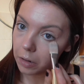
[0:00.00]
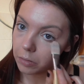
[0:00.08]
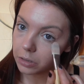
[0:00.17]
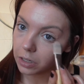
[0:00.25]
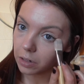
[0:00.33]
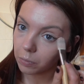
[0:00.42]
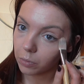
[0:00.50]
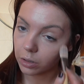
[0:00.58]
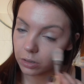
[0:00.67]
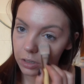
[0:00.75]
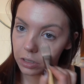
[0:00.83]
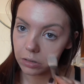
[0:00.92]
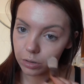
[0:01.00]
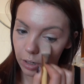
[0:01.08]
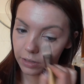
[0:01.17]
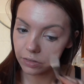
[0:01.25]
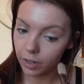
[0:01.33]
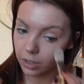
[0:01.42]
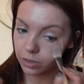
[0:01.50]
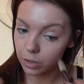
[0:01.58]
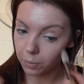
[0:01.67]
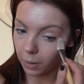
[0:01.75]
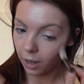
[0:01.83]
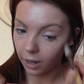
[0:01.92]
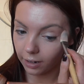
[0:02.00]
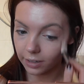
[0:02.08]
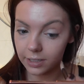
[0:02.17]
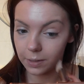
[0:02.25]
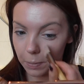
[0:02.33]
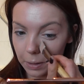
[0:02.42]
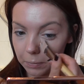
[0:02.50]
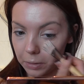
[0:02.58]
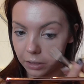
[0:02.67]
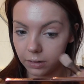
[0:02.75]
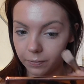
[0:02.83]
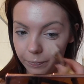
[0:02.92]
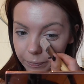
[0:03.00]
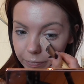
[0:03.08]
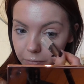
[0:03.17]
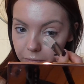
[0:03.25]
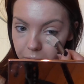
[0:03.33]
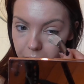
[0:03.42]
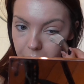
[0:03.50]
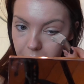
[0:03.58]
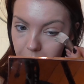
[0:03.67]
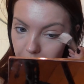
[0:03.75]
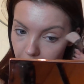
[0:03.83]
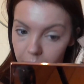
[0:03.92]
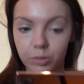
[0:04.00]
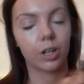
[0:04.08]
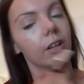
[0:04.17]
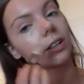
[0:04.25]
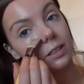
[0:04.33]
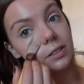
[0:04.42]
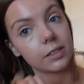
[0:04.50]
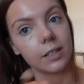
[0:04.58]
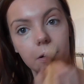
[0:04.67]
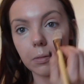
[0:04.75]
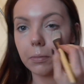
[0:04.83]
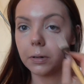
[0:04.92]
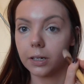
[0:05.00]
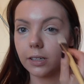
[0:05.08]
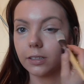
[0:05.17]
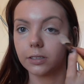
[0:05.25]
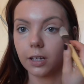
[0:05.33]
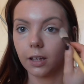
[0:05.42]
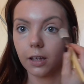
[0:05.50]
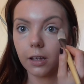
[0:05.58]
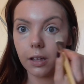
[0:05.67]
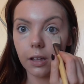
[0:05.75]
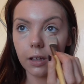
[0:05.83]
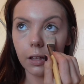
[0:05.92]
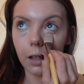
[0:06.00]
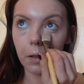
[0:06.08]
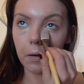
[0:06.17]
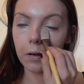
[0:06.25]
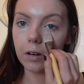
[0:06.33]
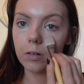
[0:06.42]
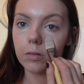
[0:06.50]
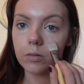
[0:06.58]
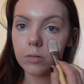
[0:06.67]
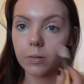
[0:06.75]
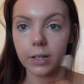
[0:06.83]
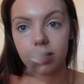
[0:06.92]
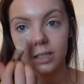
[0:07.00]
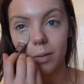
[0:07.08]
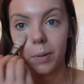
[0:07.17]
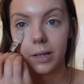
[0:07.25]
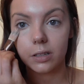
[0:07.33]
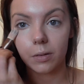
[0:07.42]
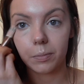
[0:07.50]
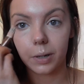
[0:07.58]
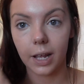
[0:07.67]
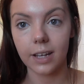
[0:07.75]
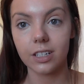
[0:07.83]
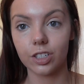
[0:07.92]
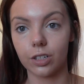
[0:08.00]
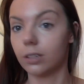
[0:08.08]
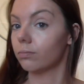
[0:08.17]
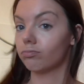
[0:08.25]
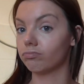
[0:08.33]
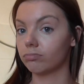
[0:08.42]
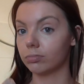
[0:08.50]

I also didn't want to transfer super highlighted pigment where I'm trying to conceal, because not always the best combination.